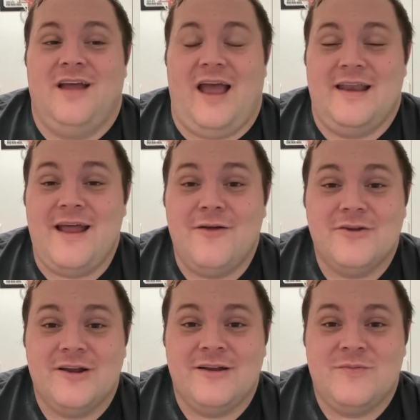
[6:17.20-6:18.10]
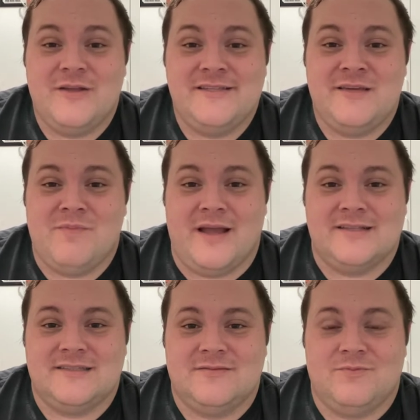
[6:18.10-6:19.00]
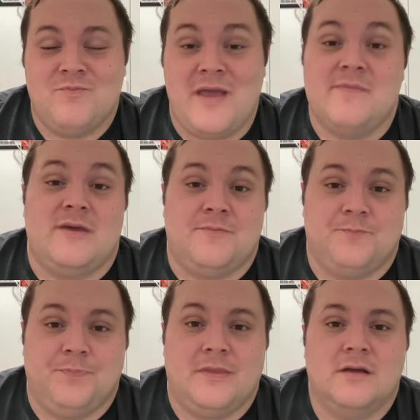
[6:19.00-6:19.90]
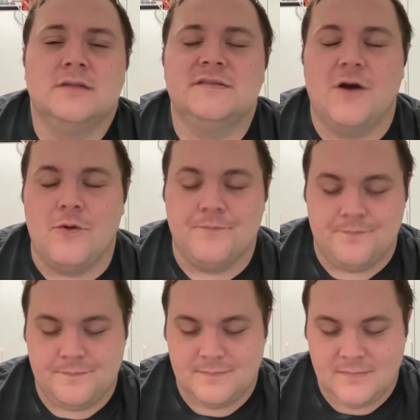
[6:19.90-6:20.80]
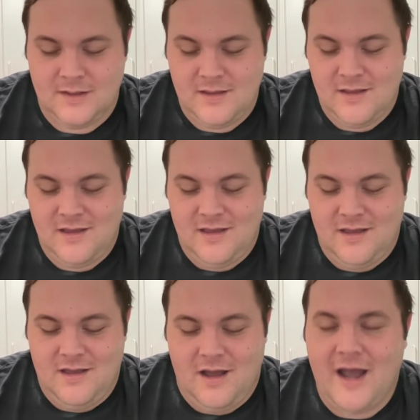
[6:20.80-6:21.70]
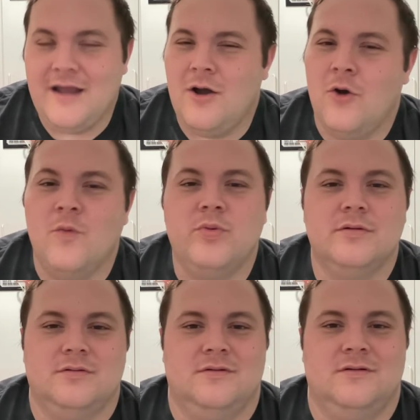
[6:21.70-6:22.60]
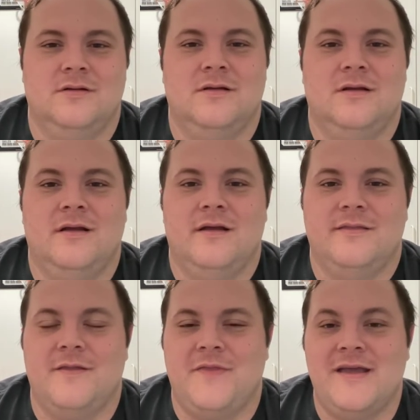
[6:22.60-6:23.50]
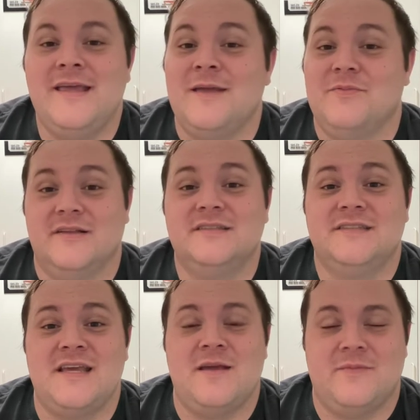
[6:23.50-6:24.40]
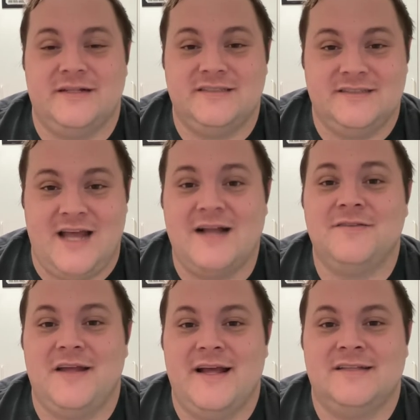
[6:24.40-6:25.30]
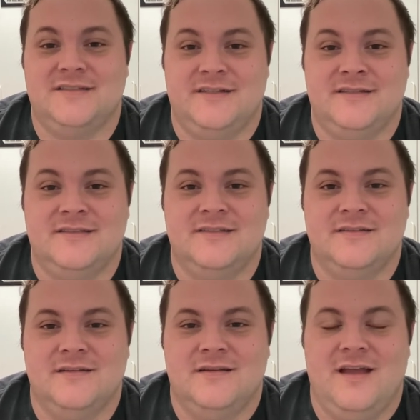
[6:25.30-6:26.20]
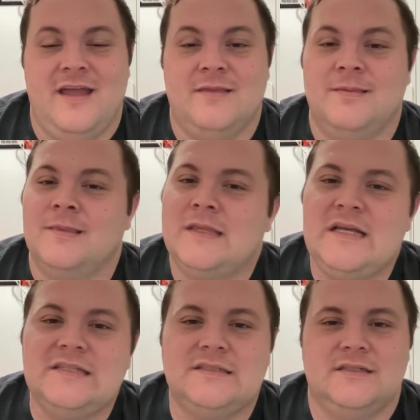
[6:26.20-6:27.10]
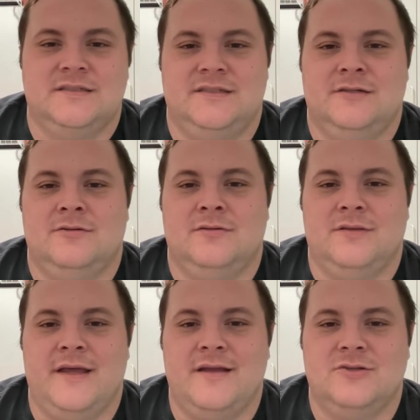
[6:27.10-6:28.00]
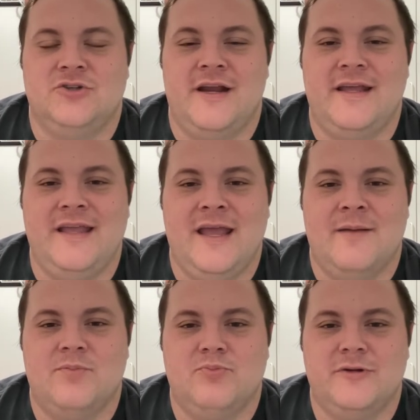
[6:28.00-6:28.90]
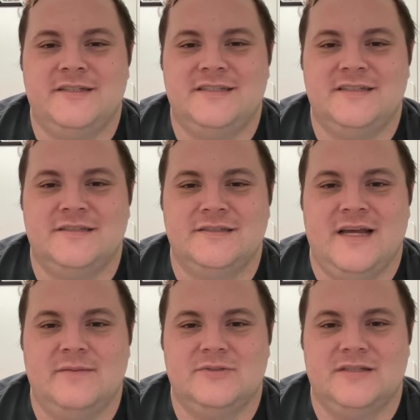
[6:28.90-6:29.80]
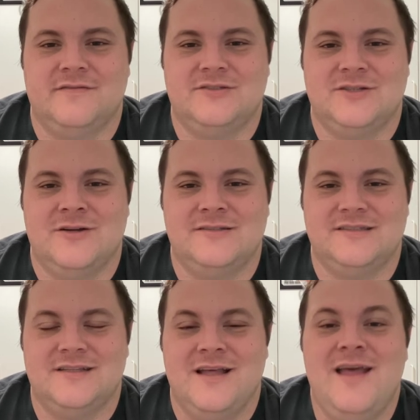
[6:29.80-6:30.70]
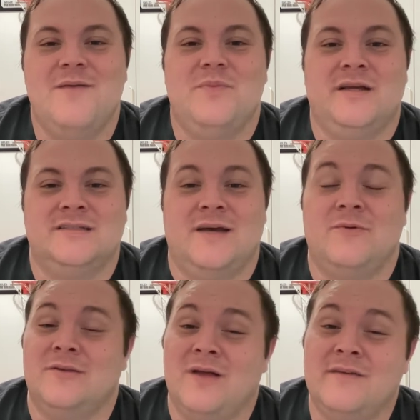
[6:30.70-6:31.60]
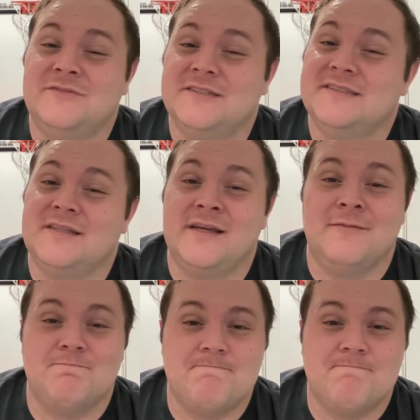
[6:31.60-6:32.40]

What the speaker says: And now they're going to be teammates. Maybe. So, I hope that they keep this team exactly as is. At least until, like, training camp, preseason type stuff starts. Because I would love to see it.